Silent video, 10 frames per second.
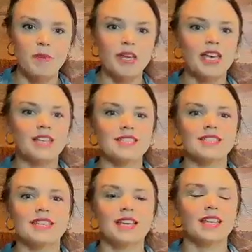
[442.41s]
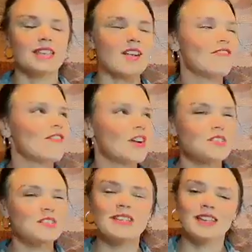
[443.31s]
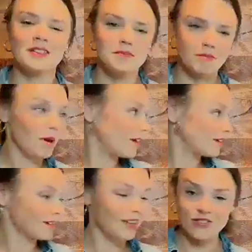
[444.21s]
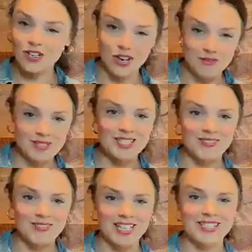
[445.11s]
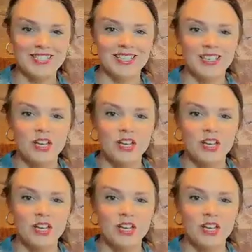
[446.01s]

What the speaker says: because that first part of your grandma's advice,